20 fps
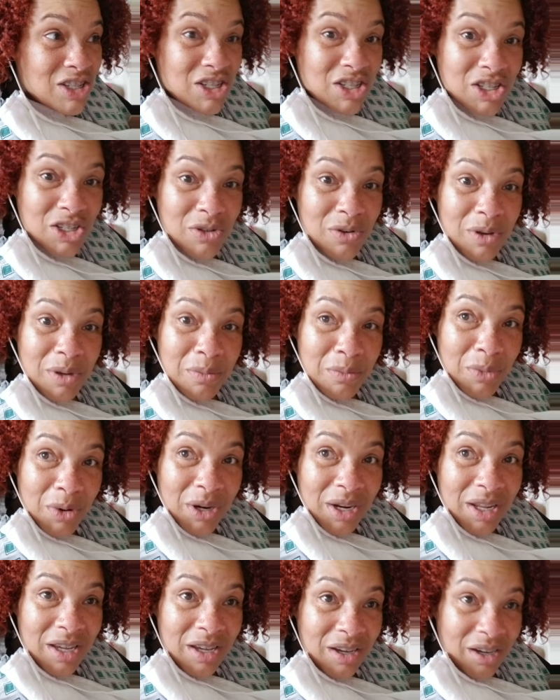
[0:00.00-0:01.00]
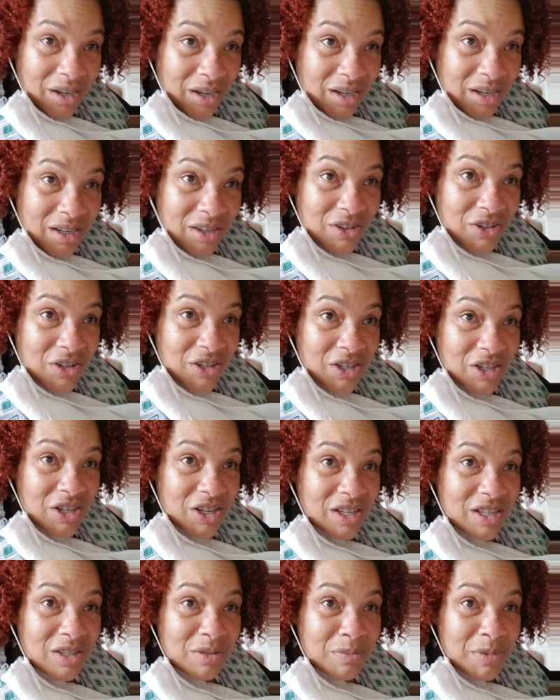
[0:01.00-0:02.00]
doing pretty good. She
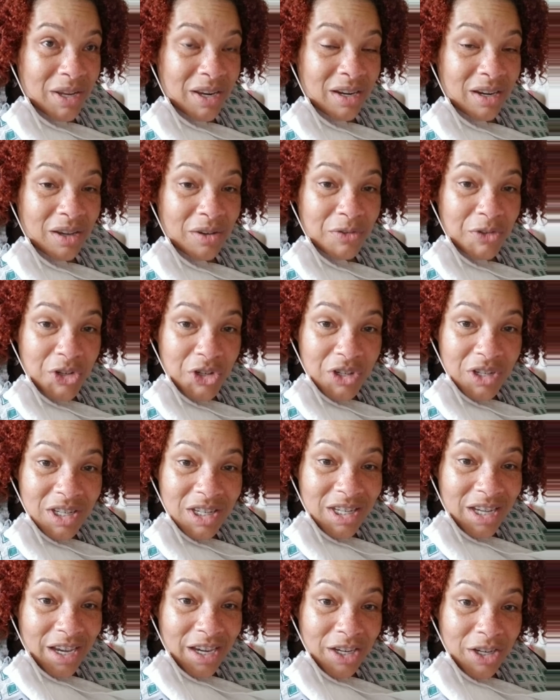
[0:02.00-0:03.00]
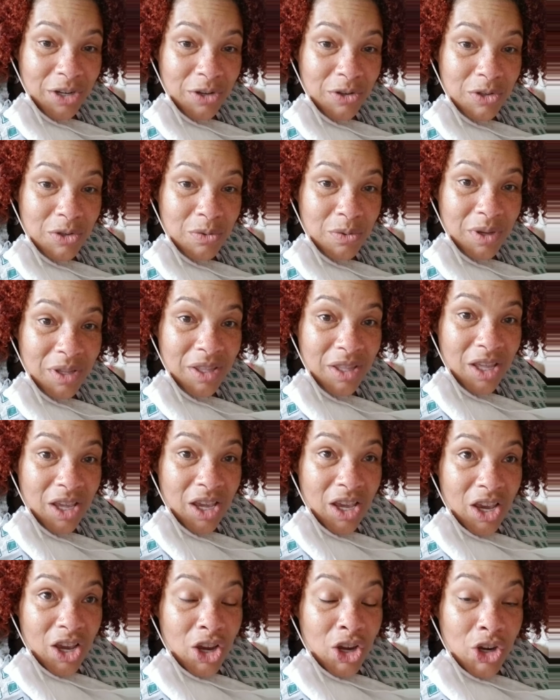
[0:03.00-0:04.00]
has been officially diagnosed with
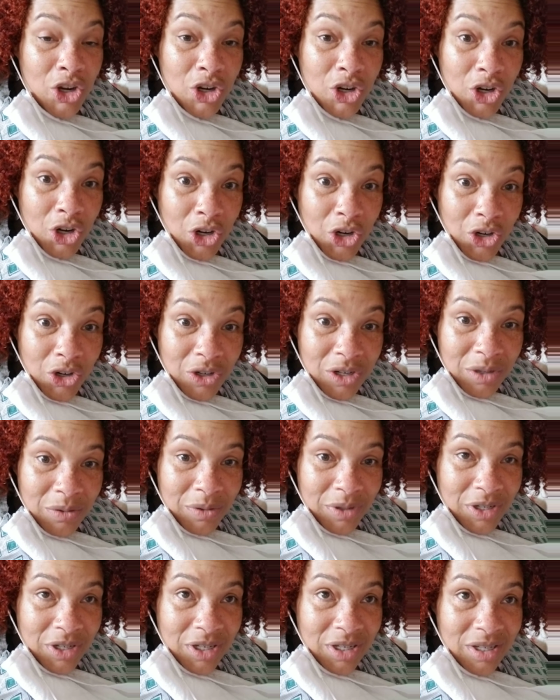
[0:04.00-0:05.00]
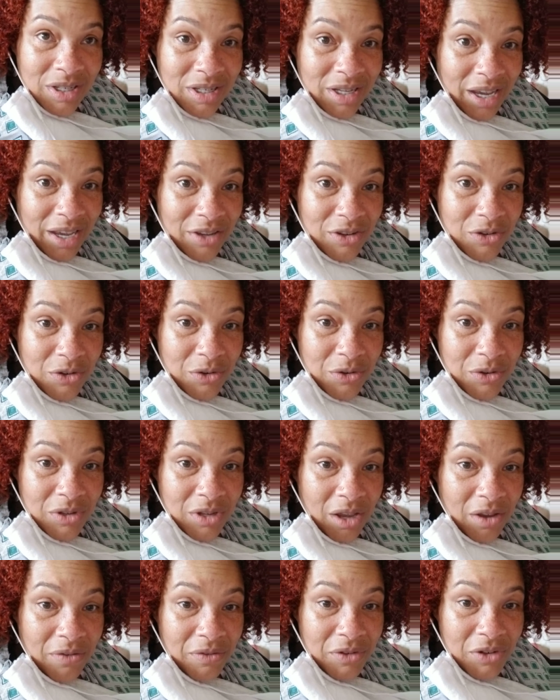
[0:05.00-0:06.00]
GERD, which is
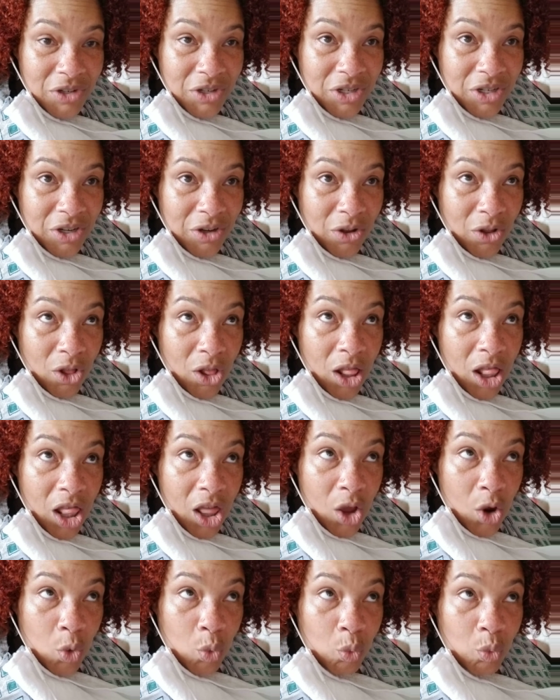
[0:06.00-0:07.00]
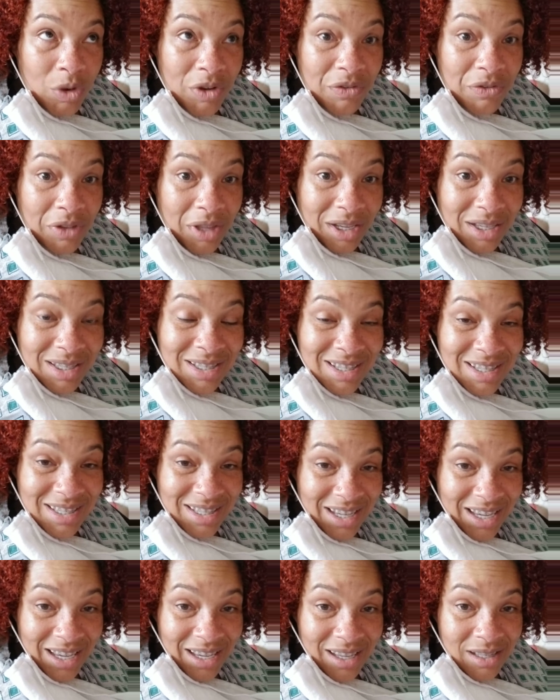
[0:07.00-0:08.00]
gastroesophageal reflux
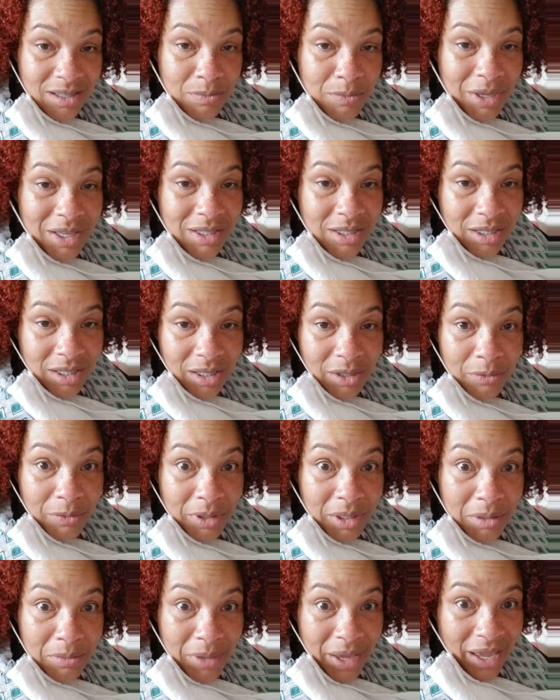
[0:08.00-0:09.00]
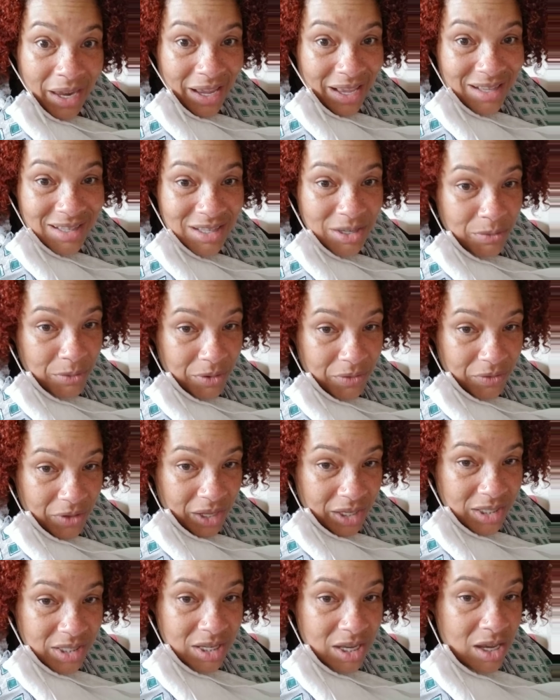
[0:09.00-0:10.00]
disease, basically really bad acid
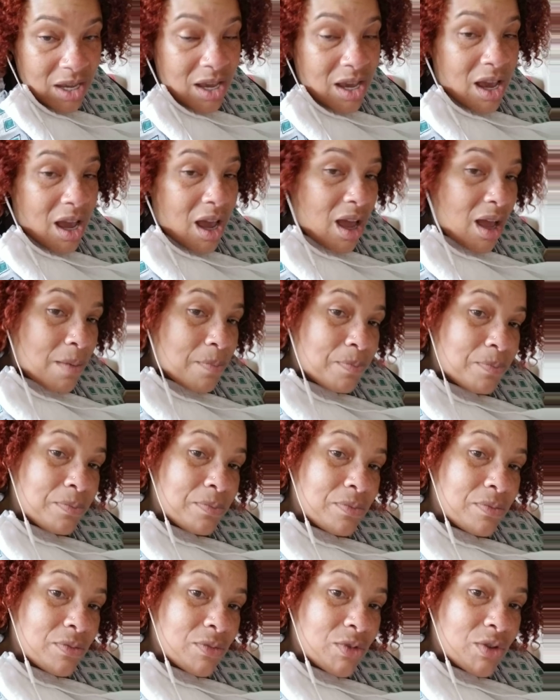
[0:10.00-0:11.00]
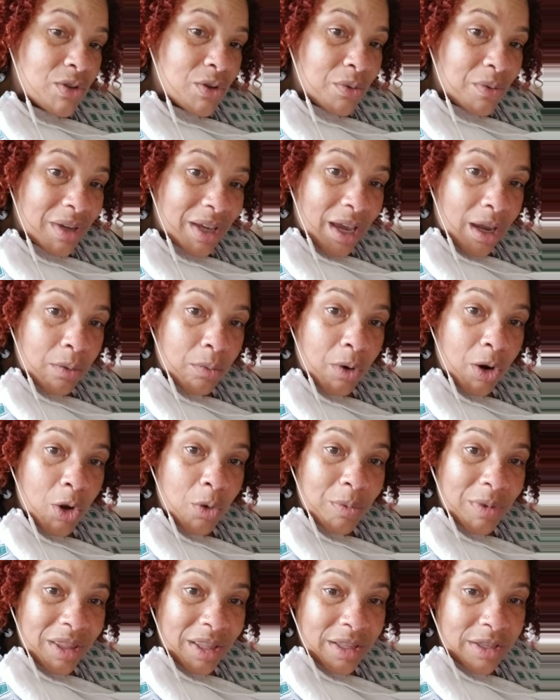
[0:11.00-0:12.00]
reflux. So again, we're
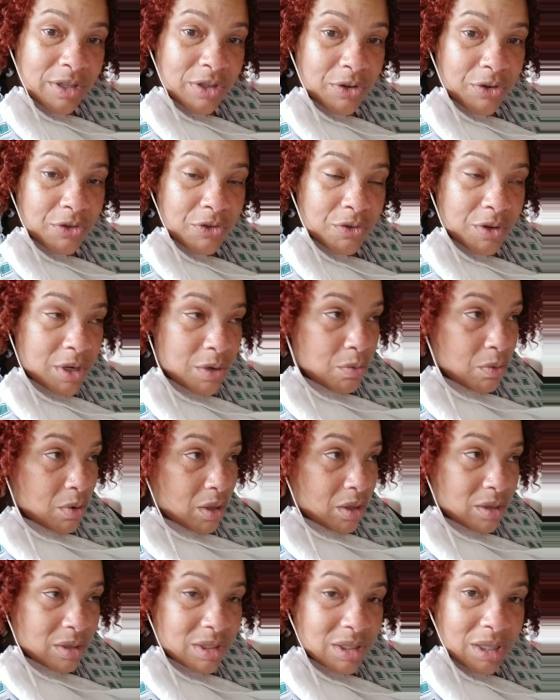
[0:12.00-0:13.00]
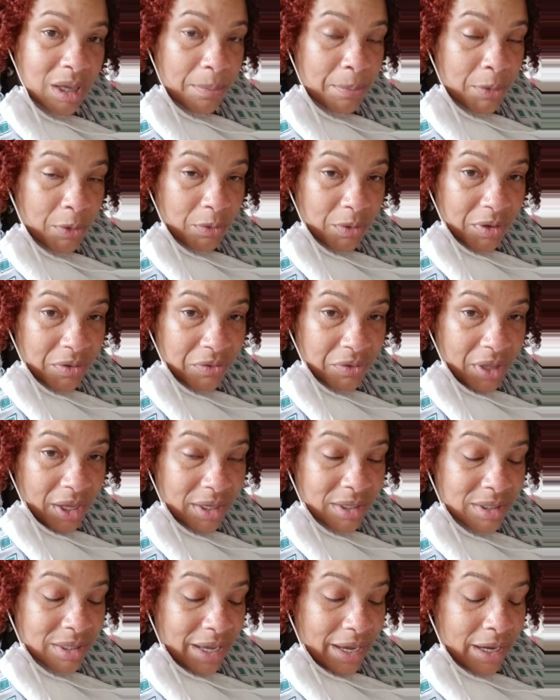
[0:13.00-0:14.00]
hoping that the surgery will stop the
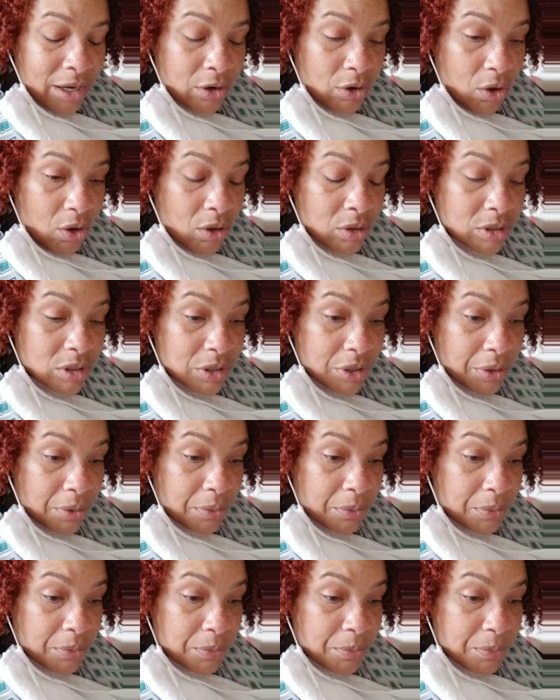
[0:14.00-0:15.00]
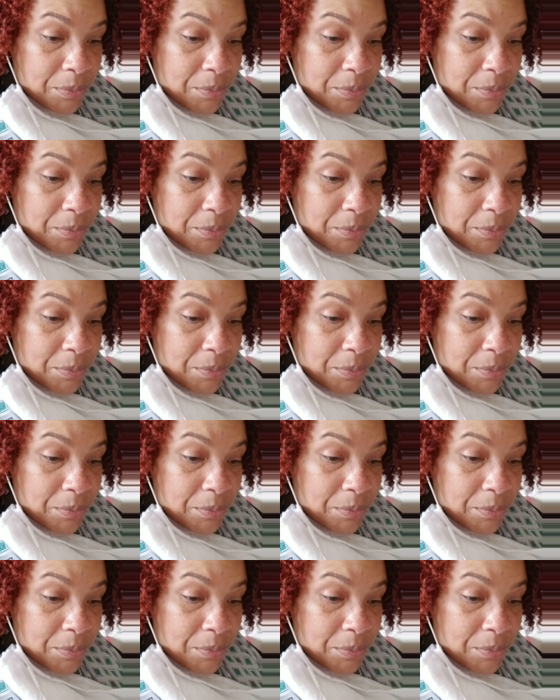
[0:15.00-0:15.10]
reflux, and also